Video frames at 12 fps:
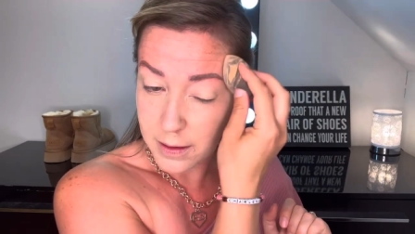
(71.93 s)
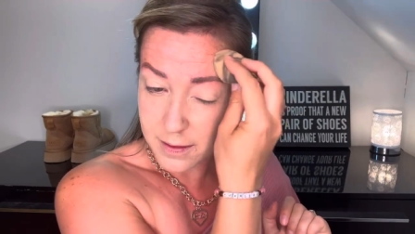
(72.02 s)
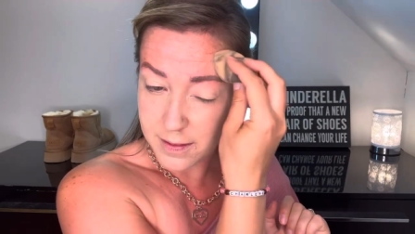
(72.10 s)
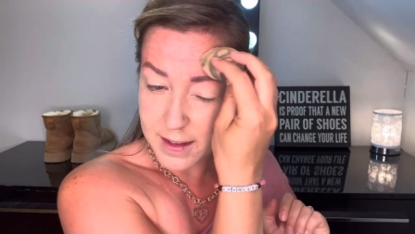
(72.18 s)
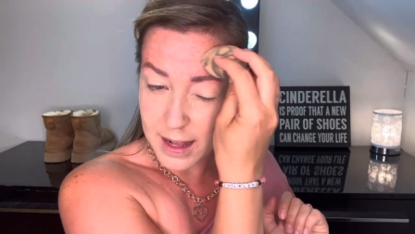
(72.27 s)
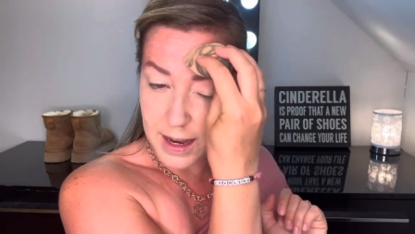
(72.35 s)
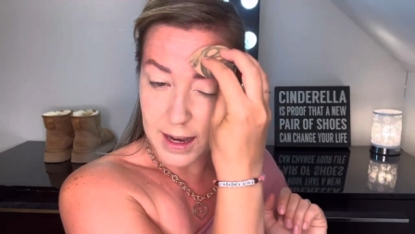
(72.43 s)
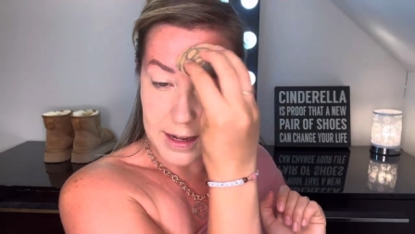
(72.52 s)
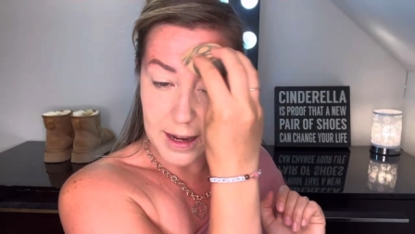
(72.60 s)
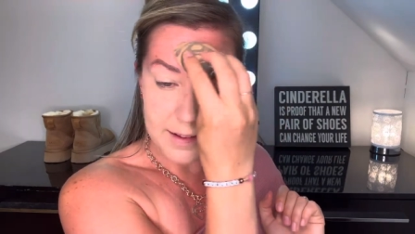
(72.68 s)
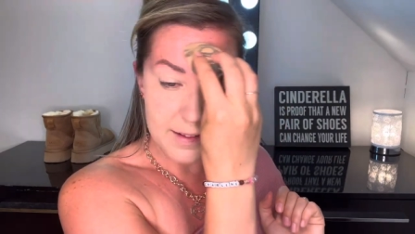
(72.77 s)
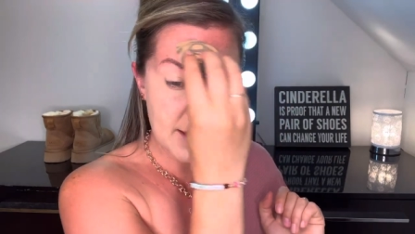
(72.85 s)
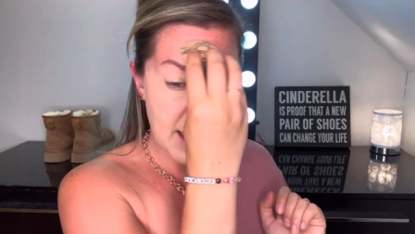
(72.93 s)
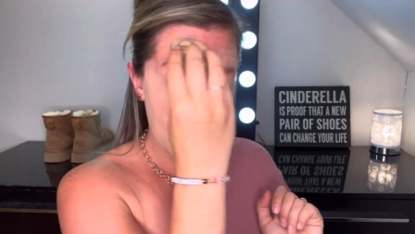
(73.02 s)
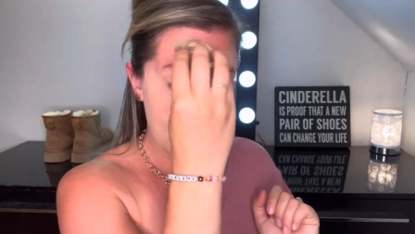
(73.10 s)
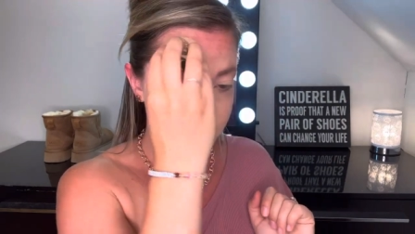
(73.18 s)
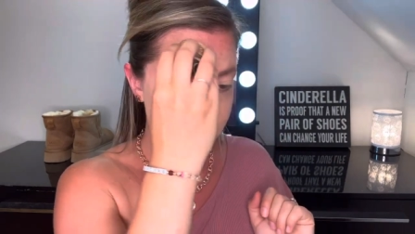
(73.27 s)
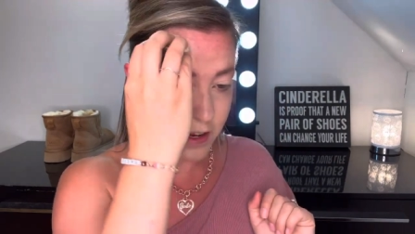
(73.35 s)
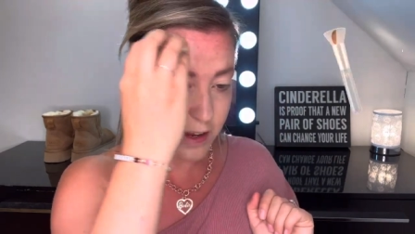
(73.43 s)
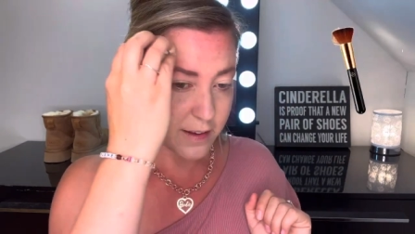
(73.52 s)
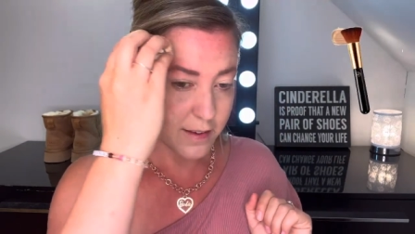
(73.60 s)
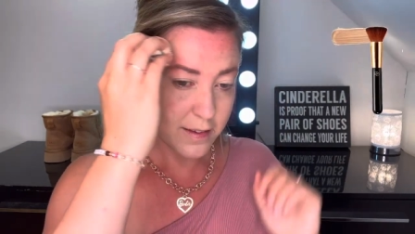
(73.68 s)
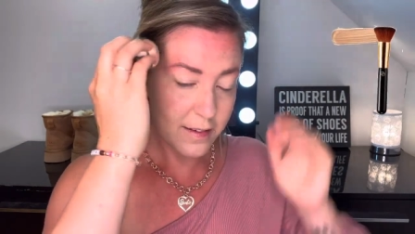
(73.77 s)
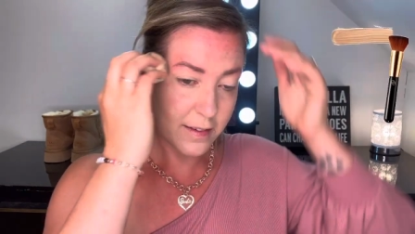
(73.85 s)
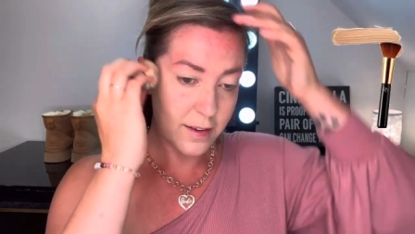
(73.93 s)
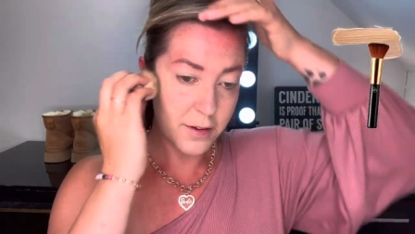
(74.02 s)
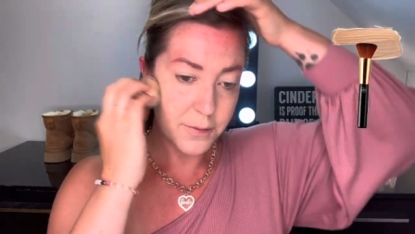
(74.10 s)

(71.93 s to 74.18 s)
Set a nice canvas.